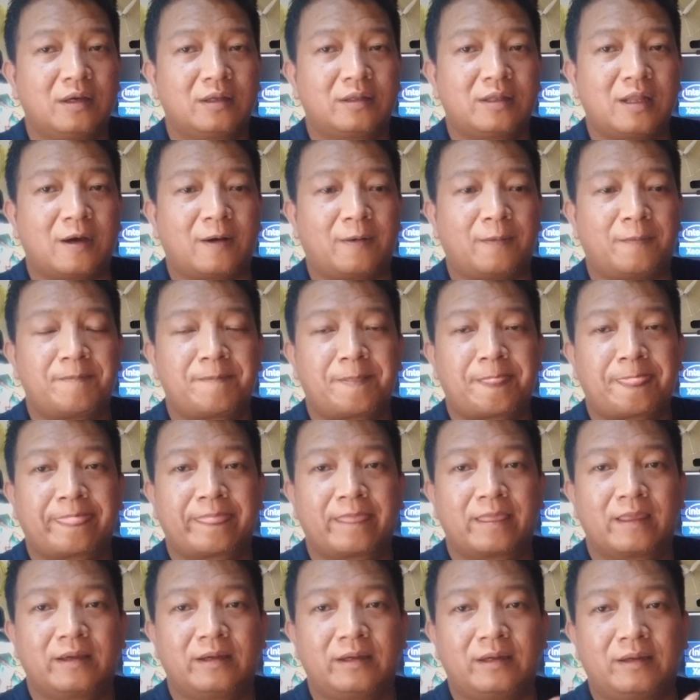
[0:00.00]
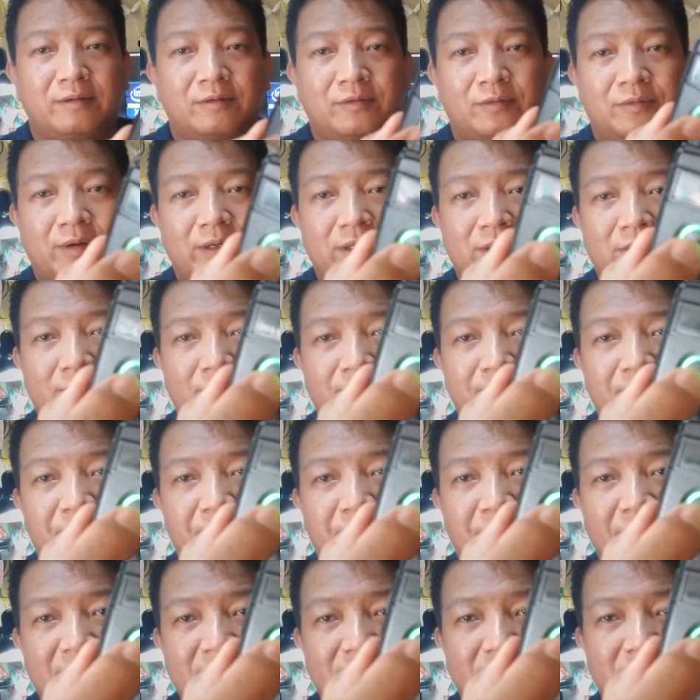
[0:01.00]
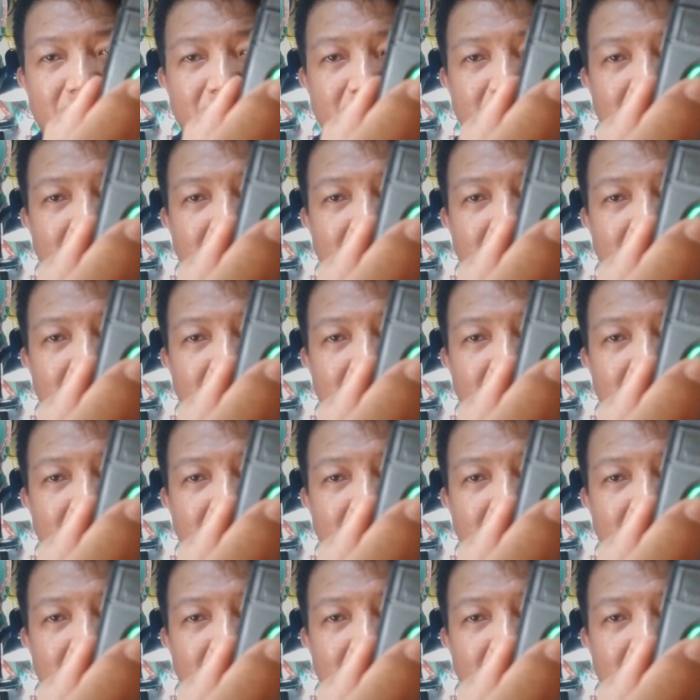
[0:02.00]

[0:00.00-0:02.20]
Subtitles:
Now, when you press this,